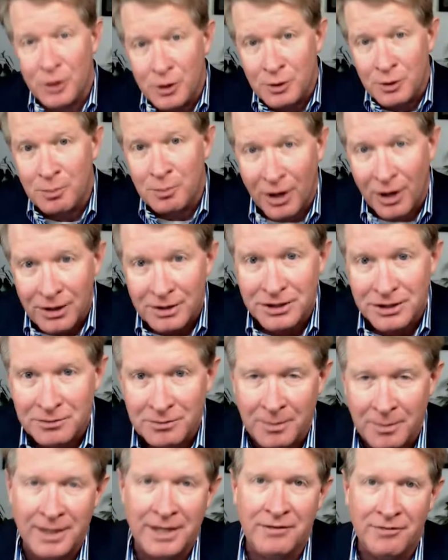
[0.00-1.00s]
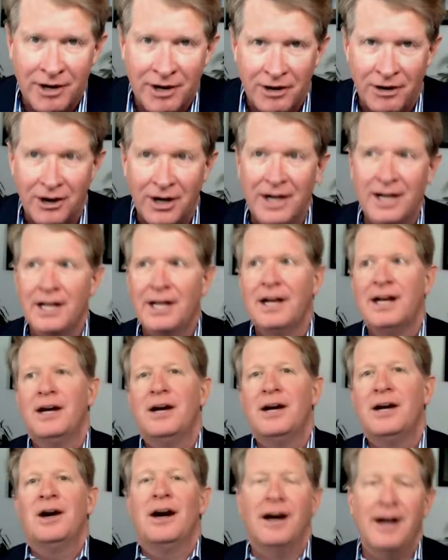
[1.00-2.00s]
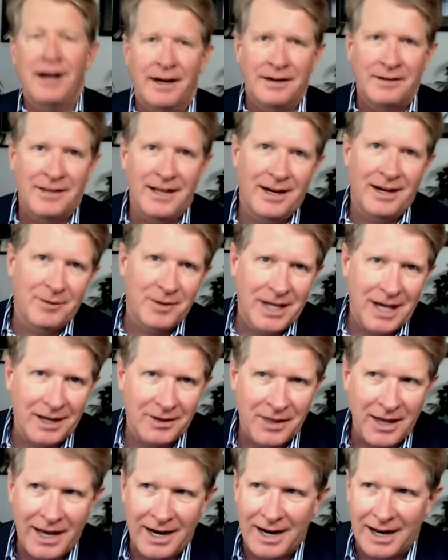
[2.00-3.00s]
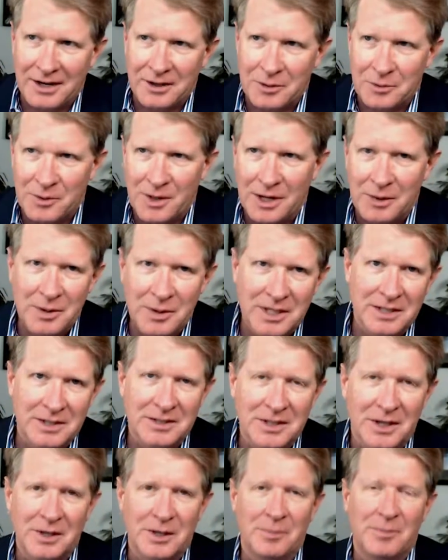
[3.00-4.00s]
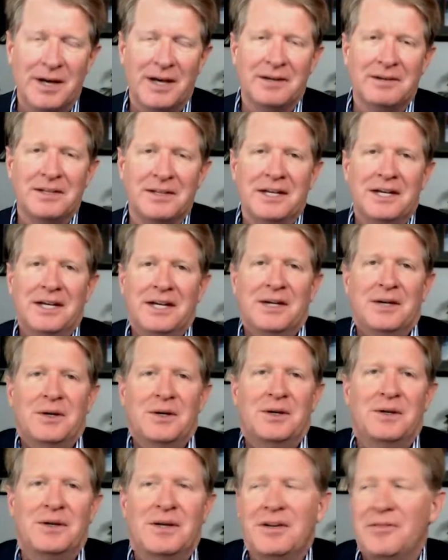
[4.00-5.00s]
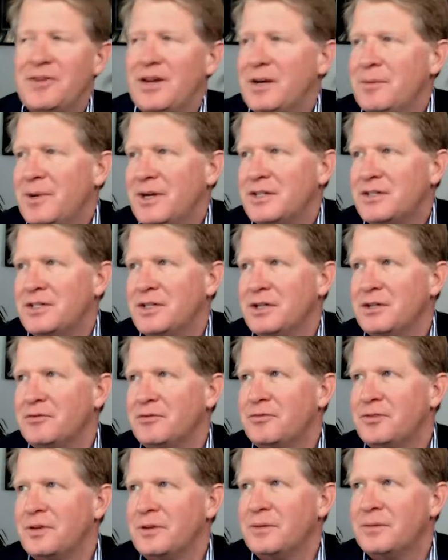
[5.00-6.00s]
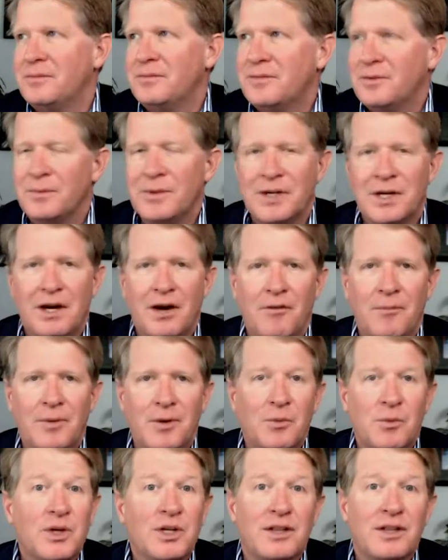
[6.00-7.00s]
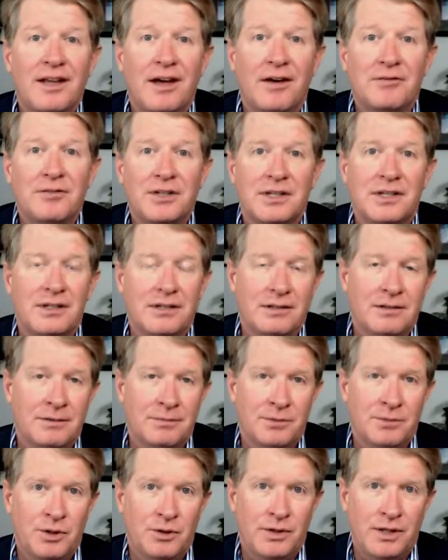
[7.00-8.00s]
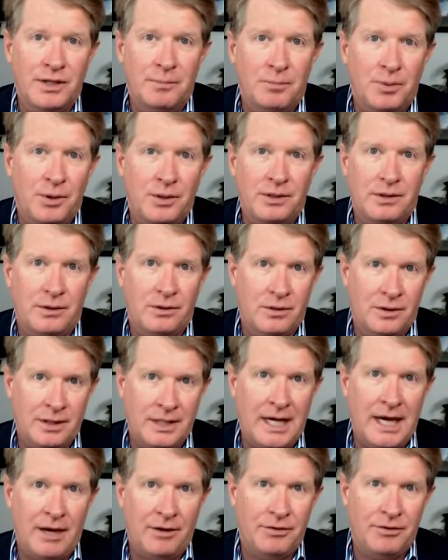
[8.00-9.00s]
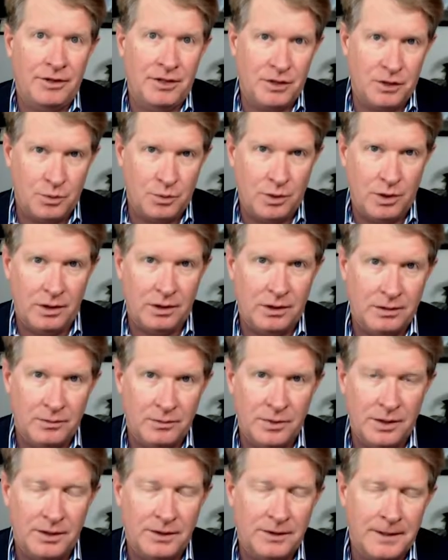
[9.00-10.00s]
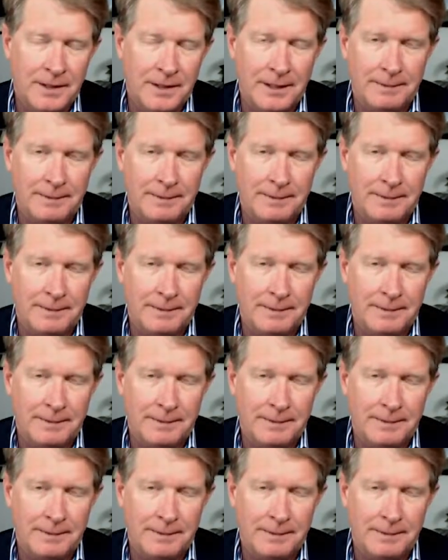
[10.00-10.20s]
to purchase from any vendor. Now we got that out of the way, we can talk about, if anybody's here from the government, we'd love to hear your input on how things work with